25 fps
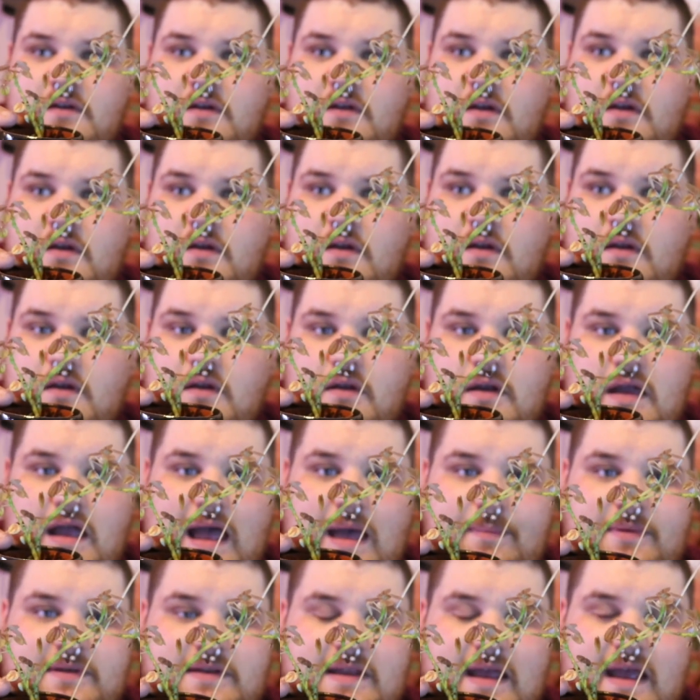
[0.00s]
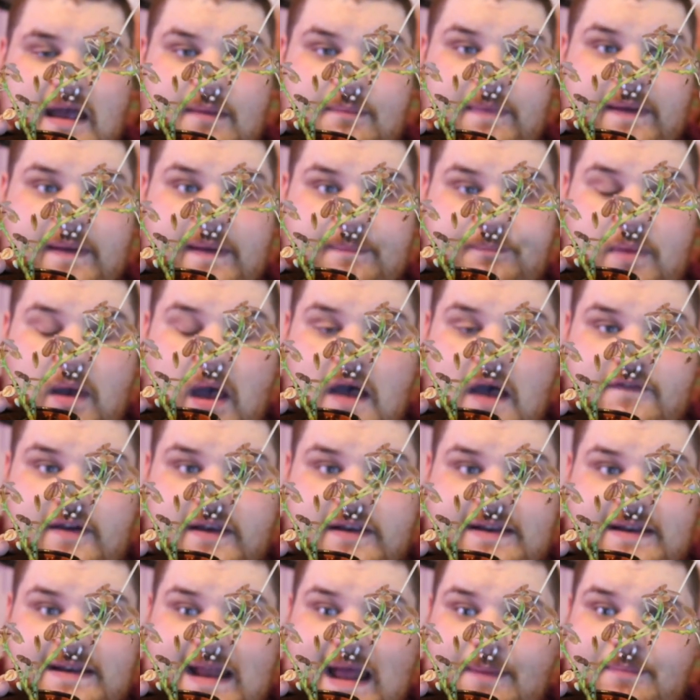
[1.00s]

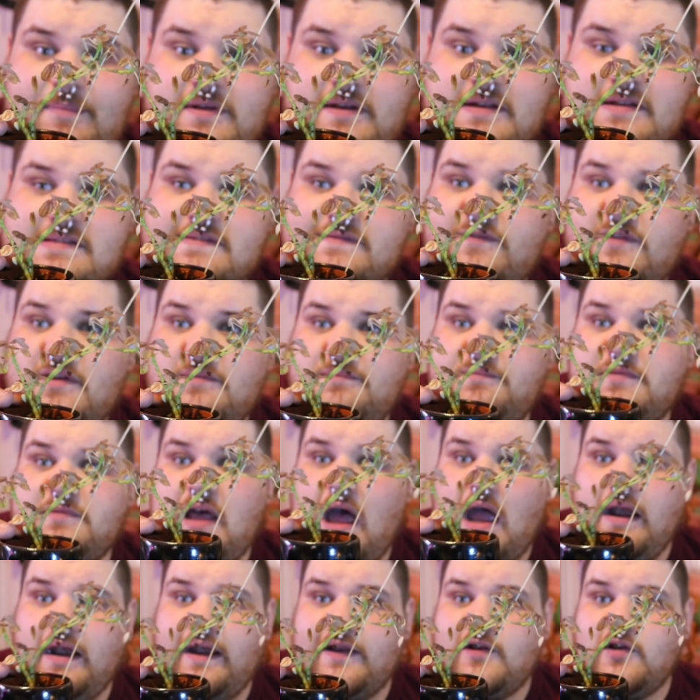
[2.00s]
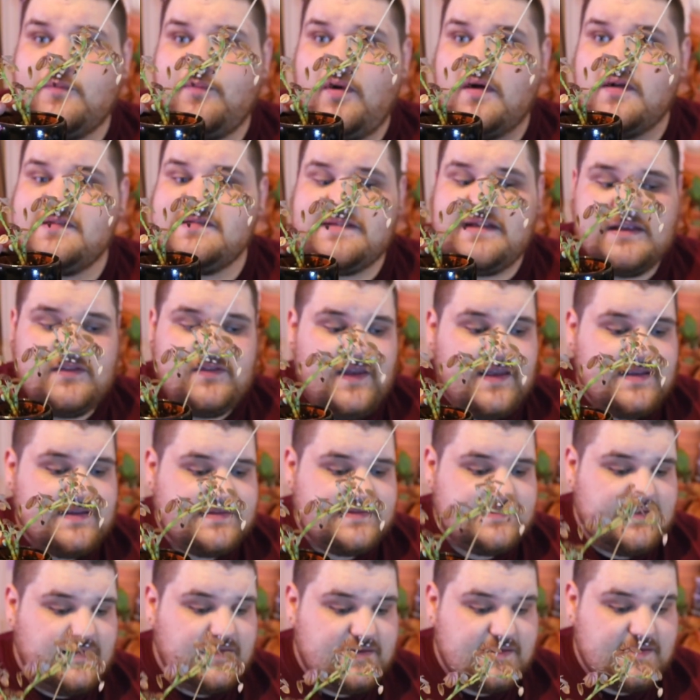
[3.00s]
inhabitants for tiny little pots like this. This is
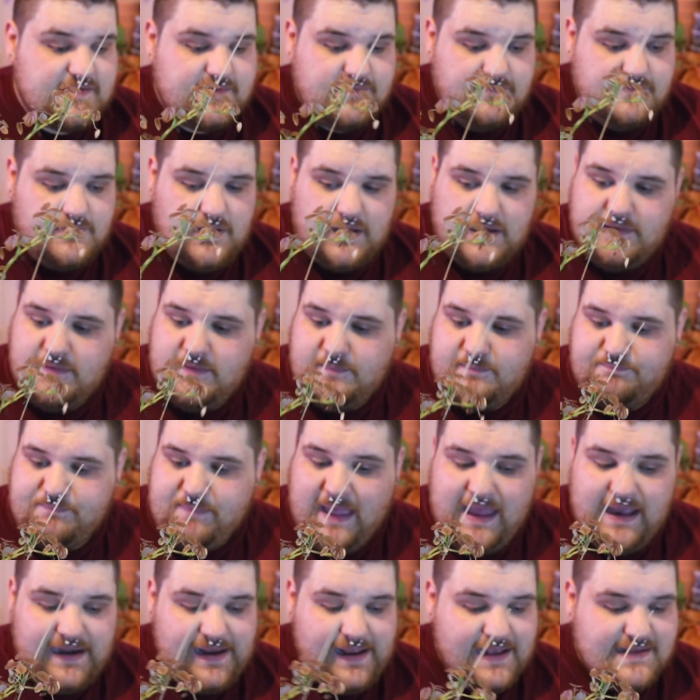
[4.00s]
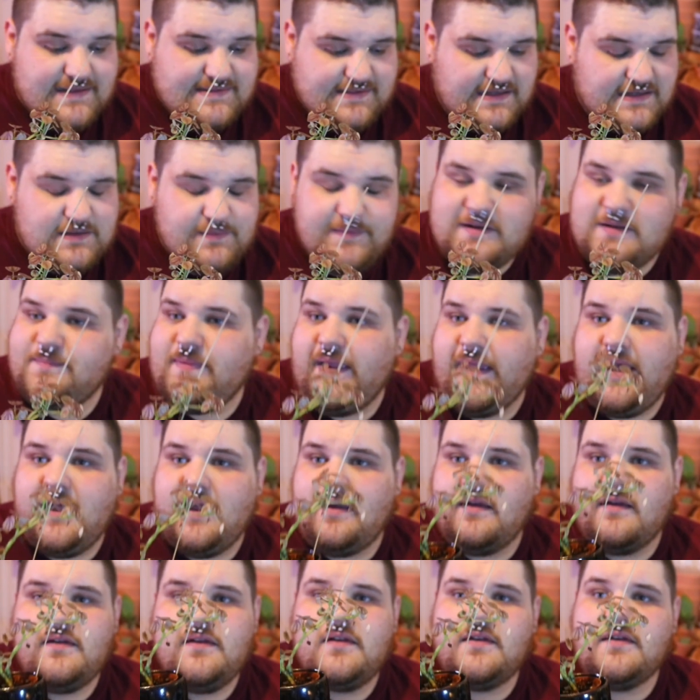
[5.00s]
like barely a centimetre bigger
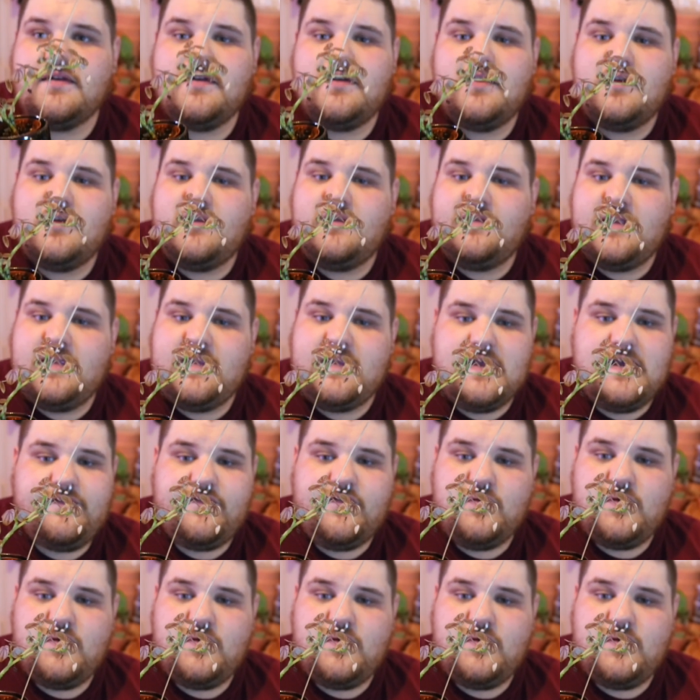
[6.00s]
than the other one.